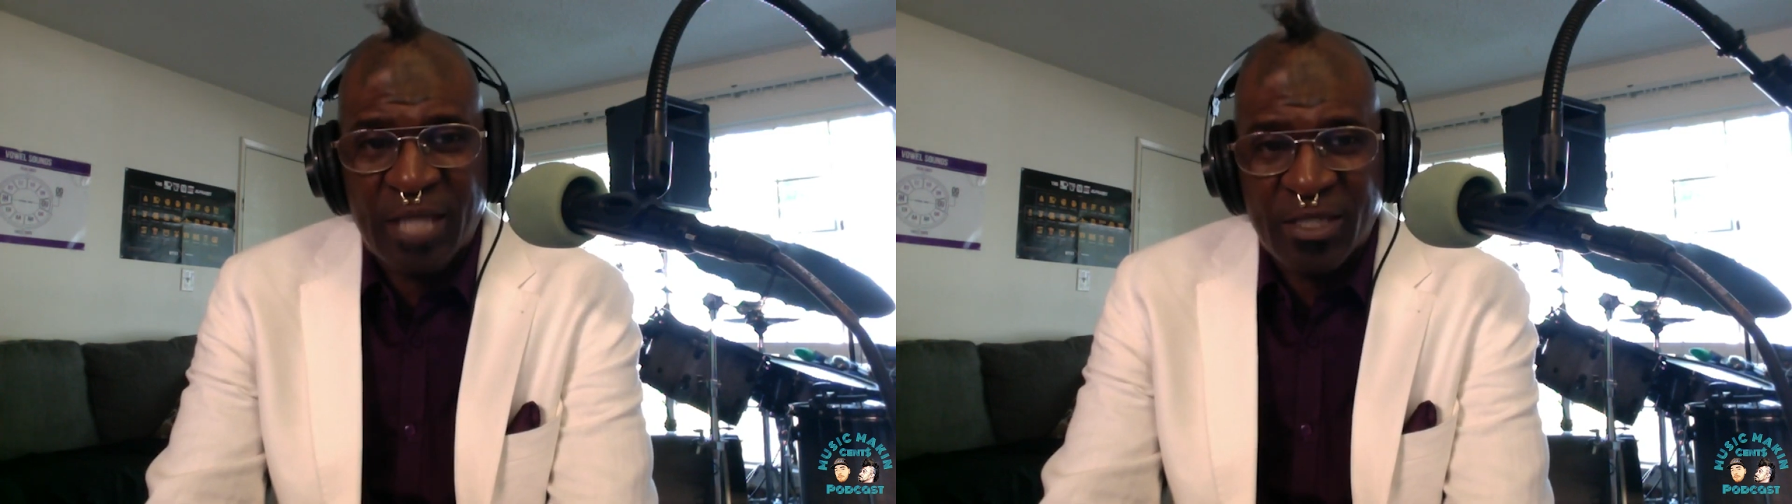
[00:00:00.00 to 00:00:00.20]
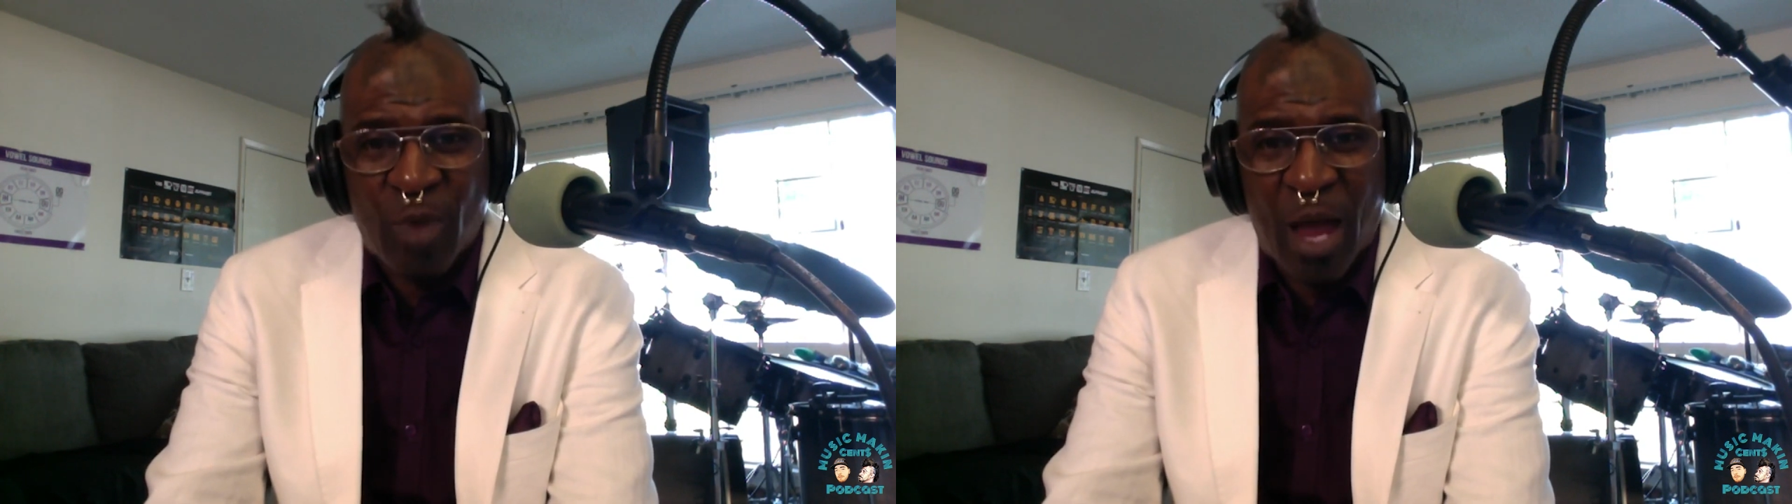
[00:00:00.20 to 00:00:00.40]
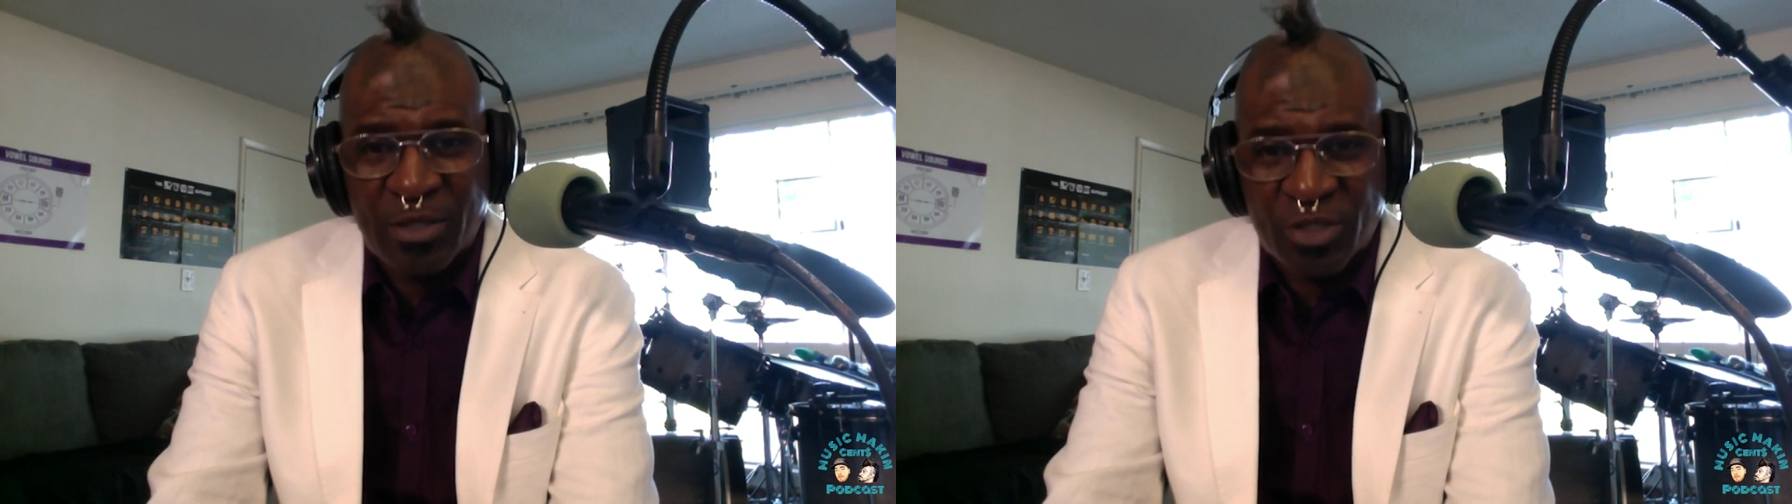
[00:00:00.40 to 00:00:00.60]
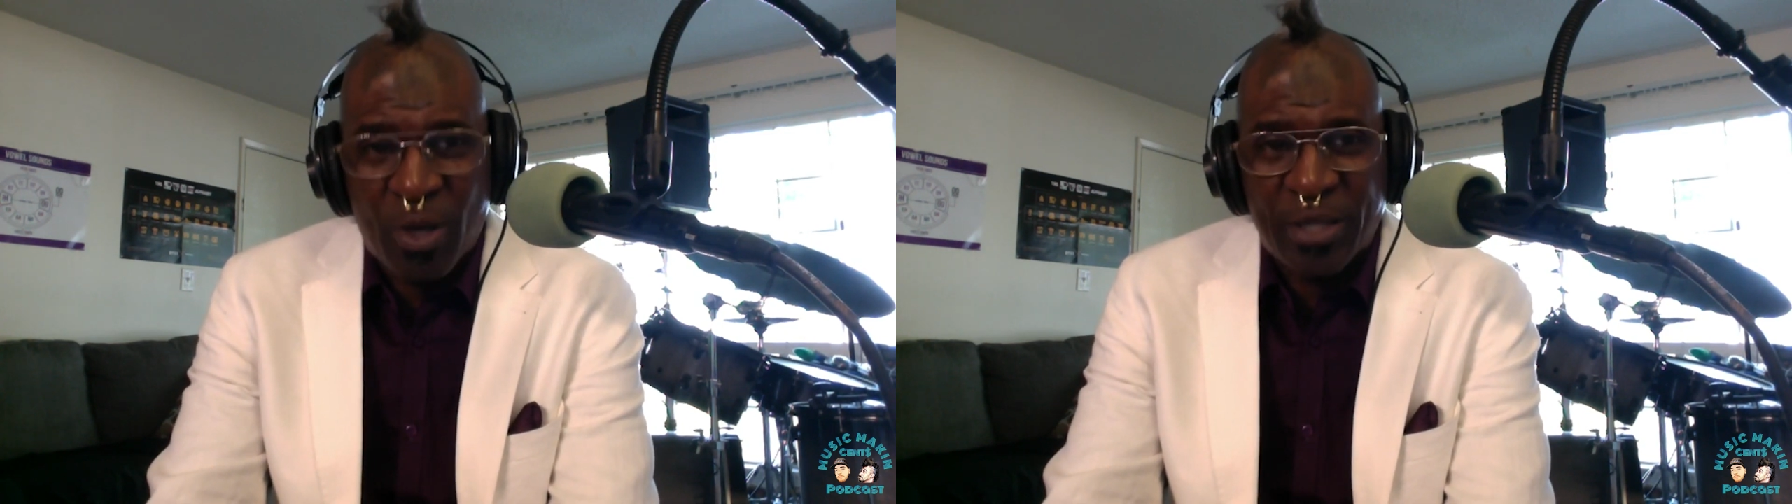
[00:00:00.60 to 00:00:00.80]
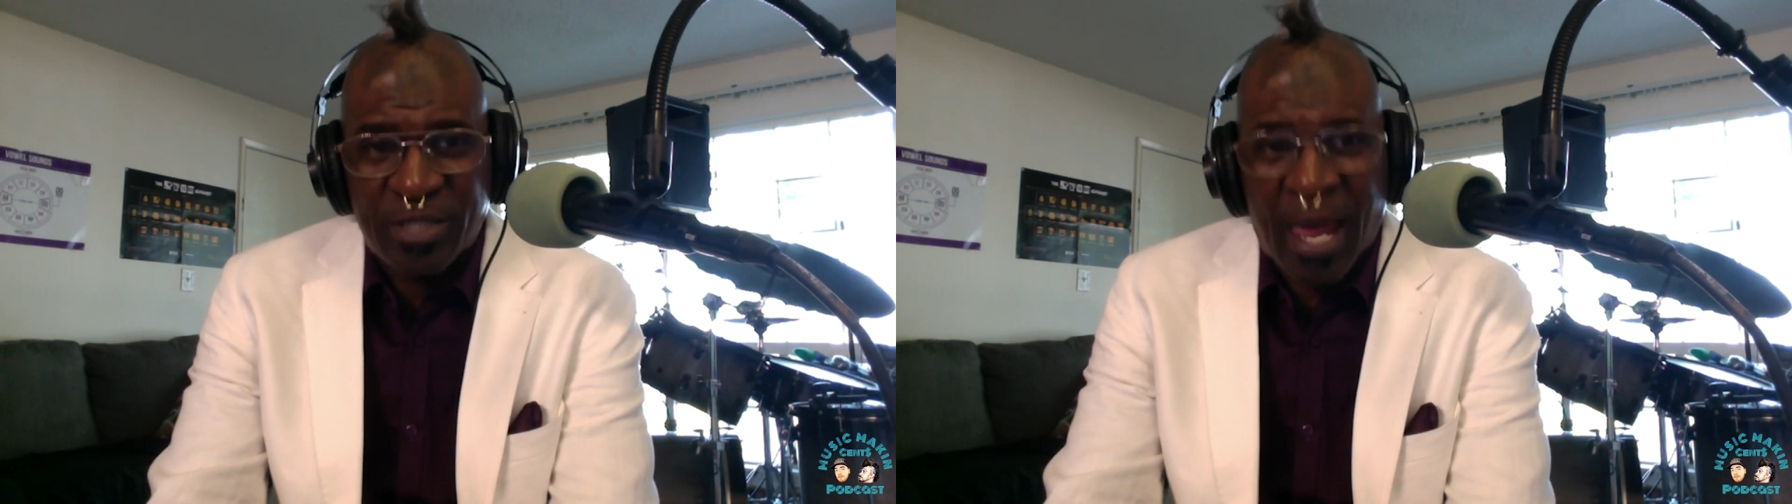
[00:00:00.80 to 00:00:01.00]
That's why I
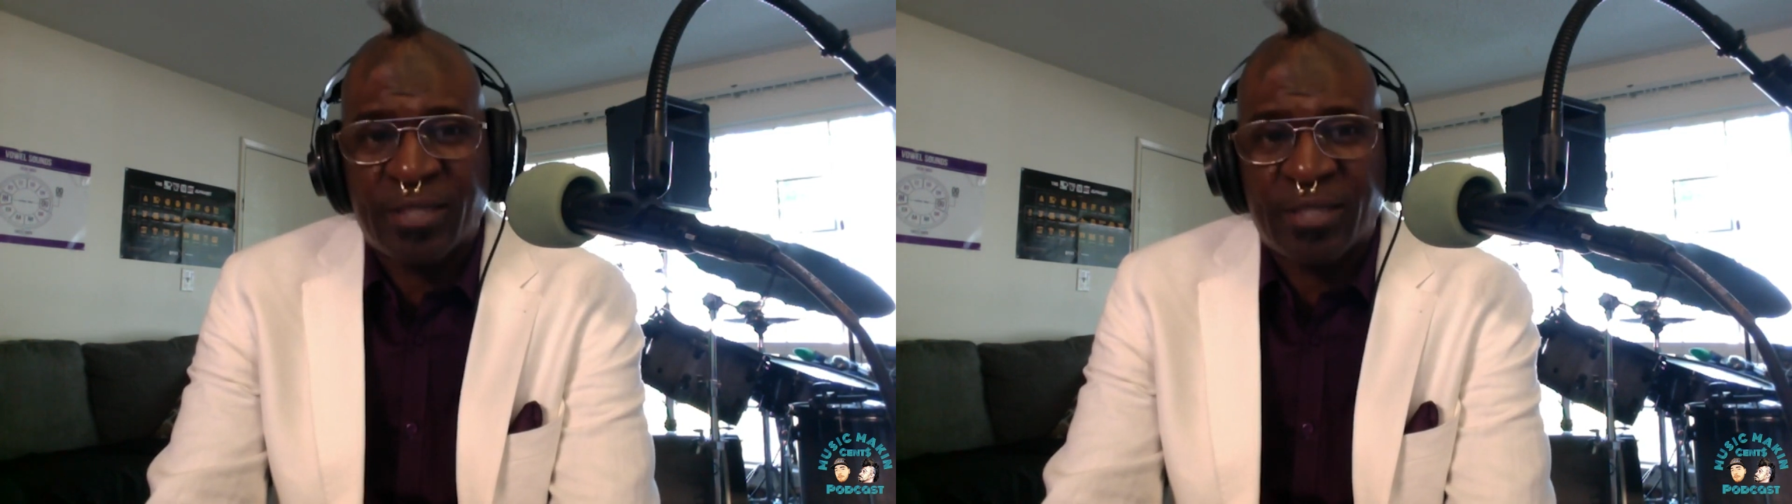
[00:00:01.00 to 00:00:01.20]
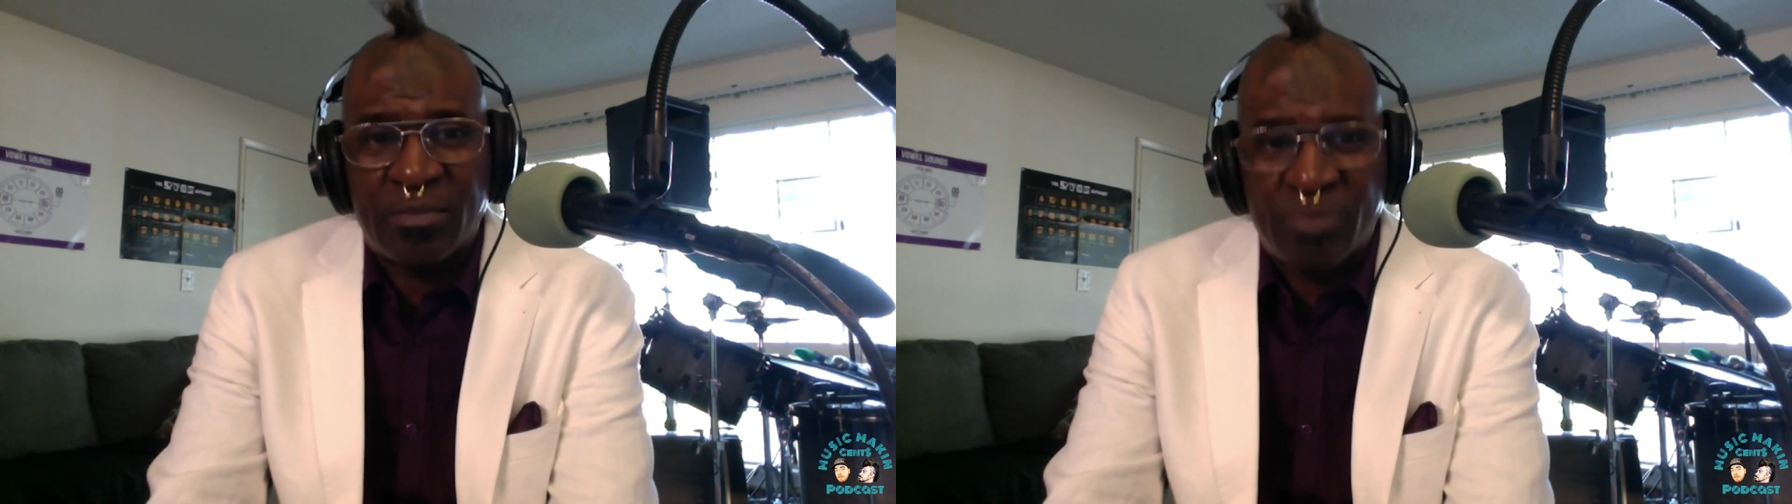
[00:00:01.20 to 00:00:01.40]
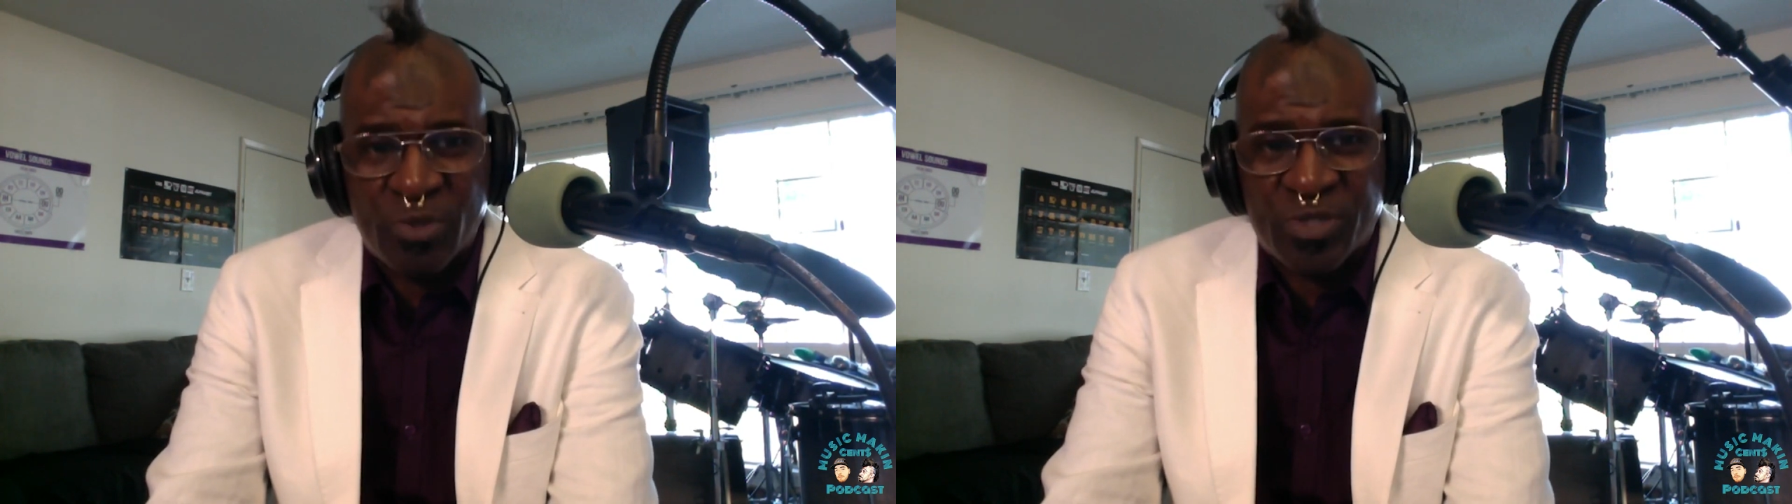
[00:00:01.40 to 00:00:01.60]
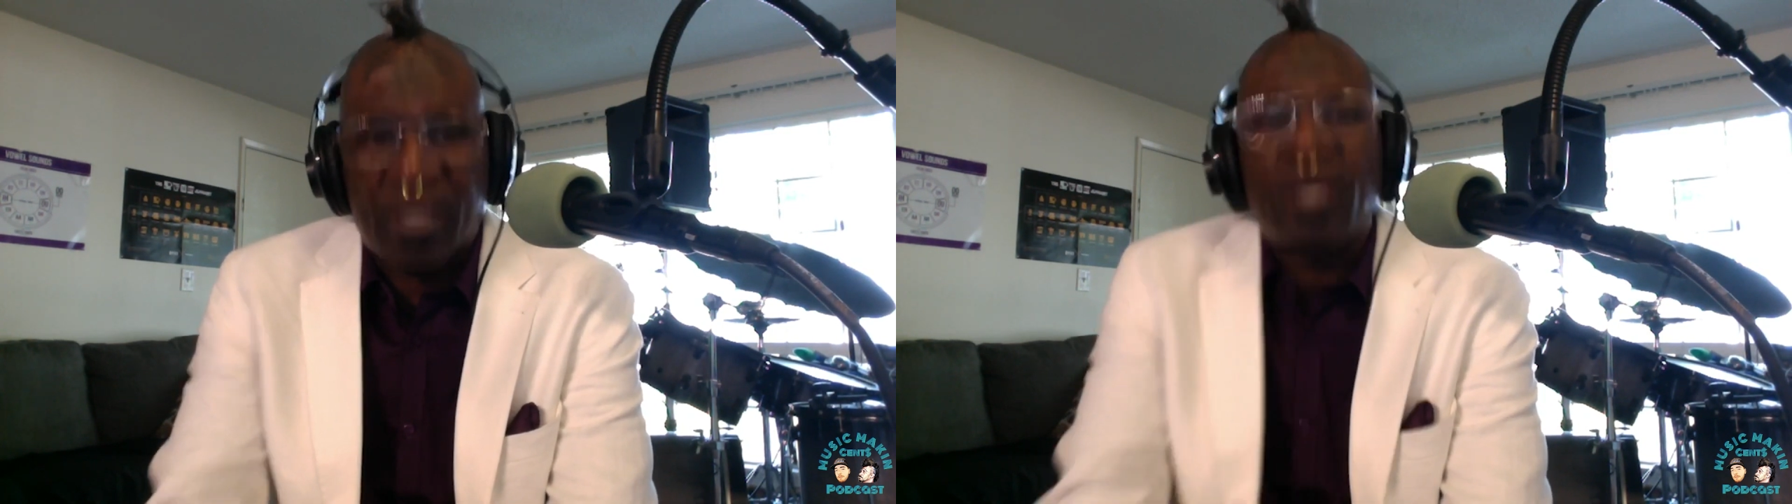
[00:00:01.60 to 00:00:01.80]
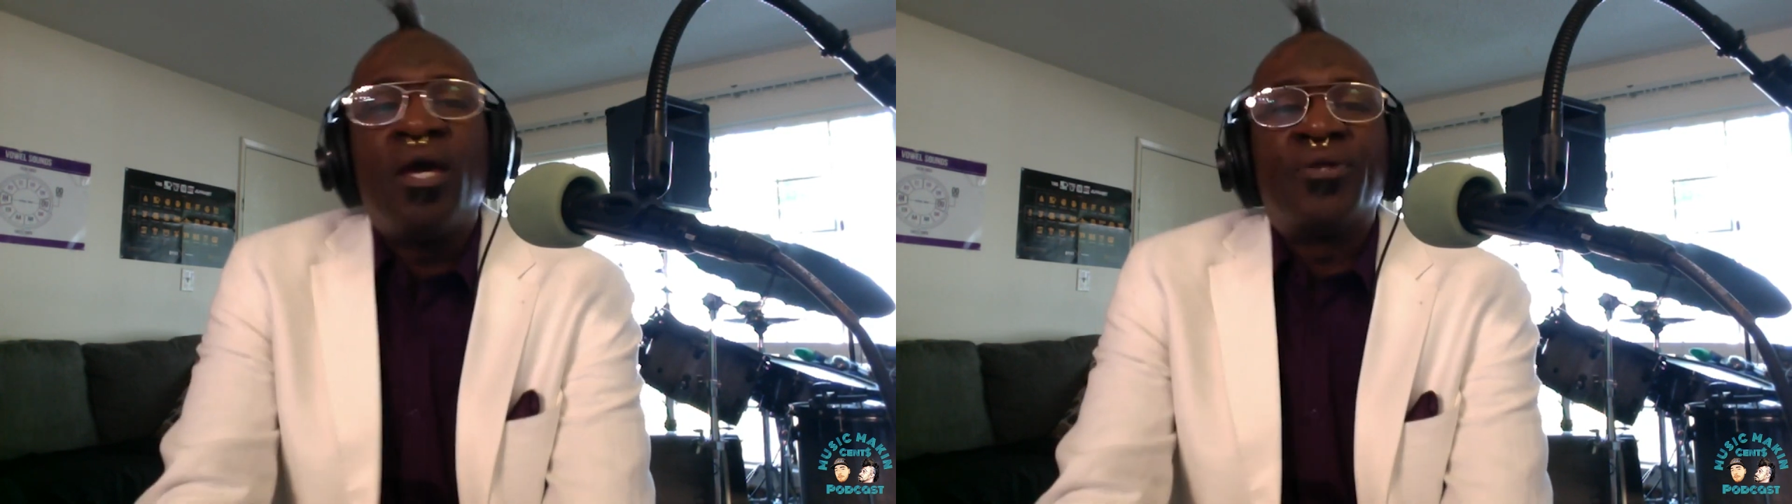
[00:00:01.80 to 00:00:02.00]
joined Taxi Music.